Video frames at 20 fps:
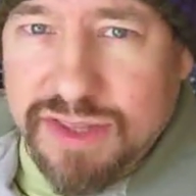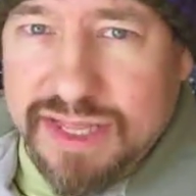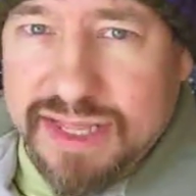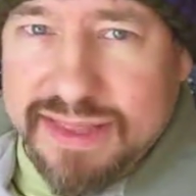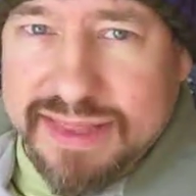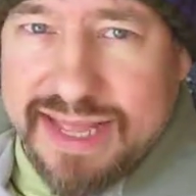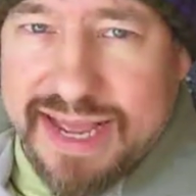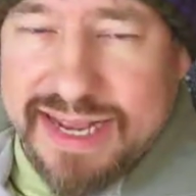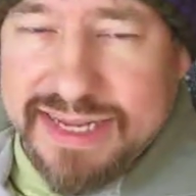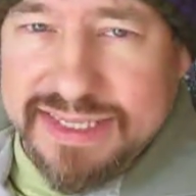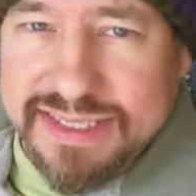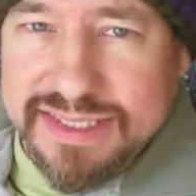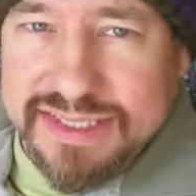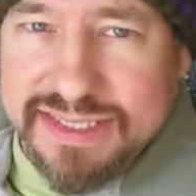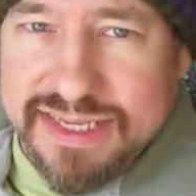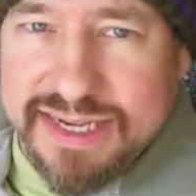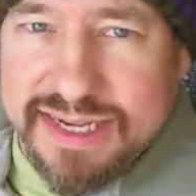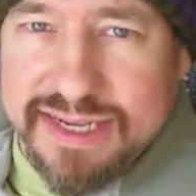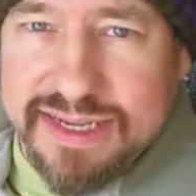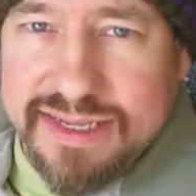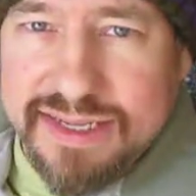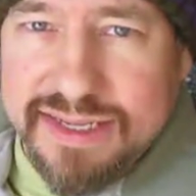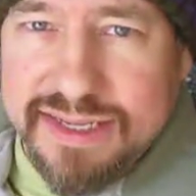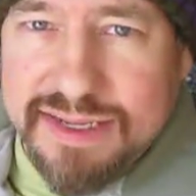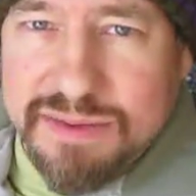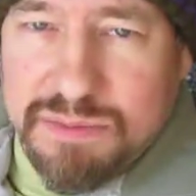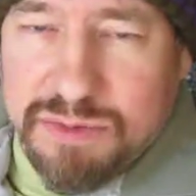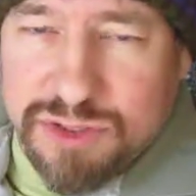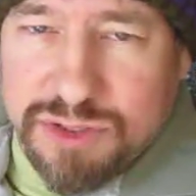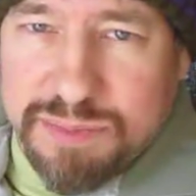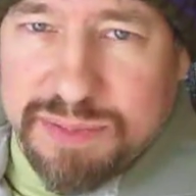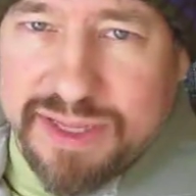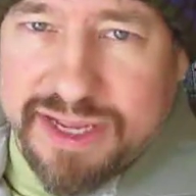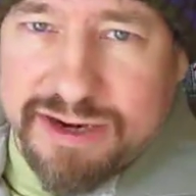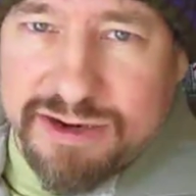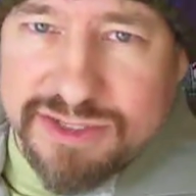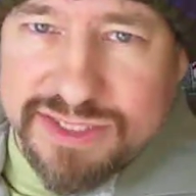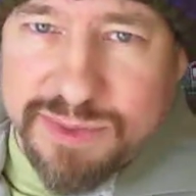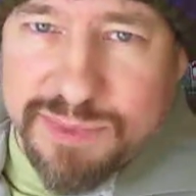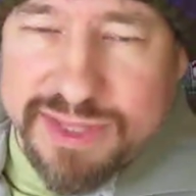and that is
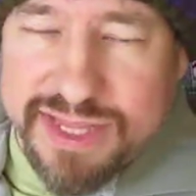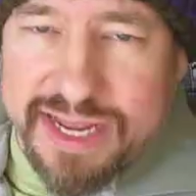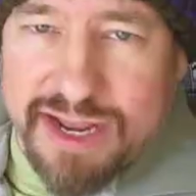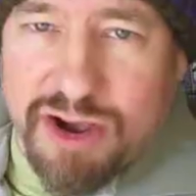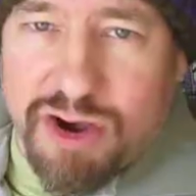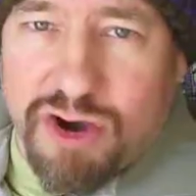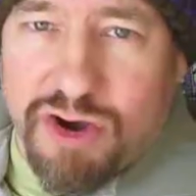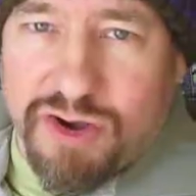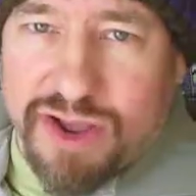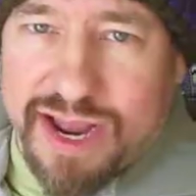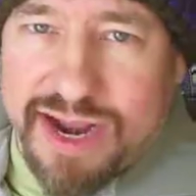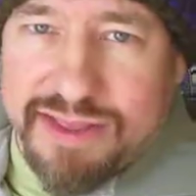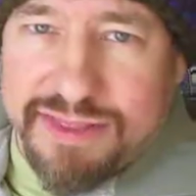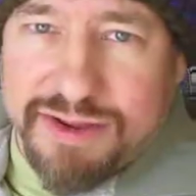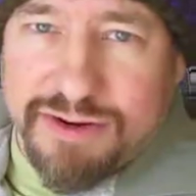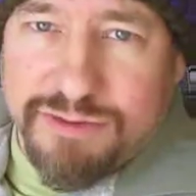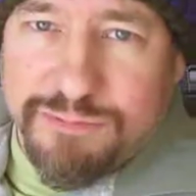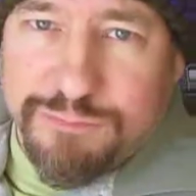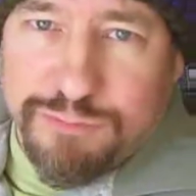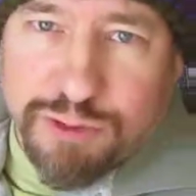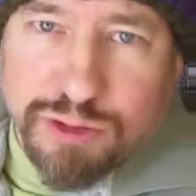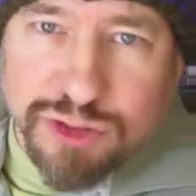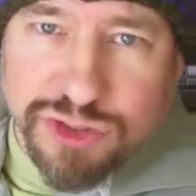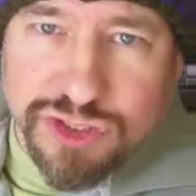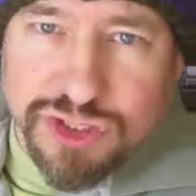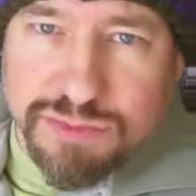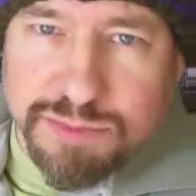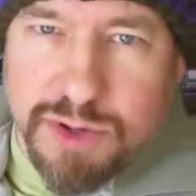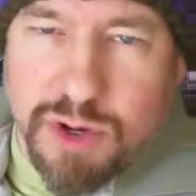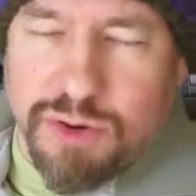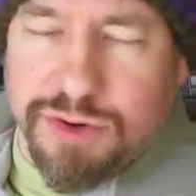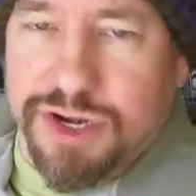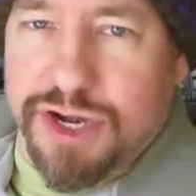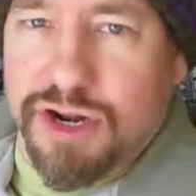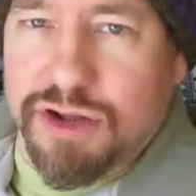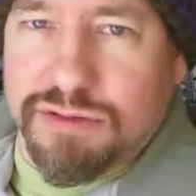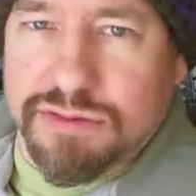multiplayer is what they call kind of their versus mode,